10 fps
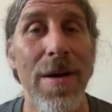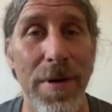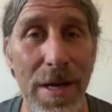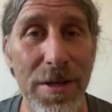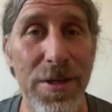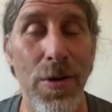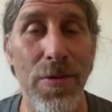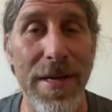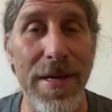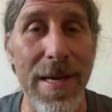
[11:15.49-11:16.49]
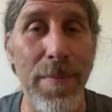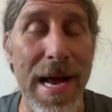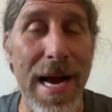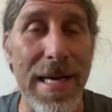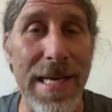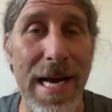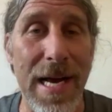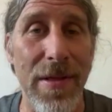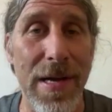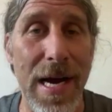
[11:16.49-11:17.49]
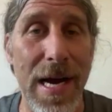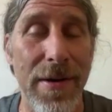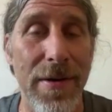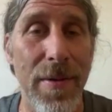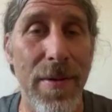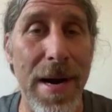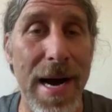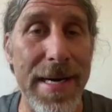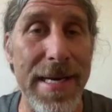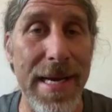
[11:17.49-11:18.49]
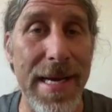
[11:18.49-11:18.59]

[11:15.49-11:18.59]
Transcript: but also the impact on the body.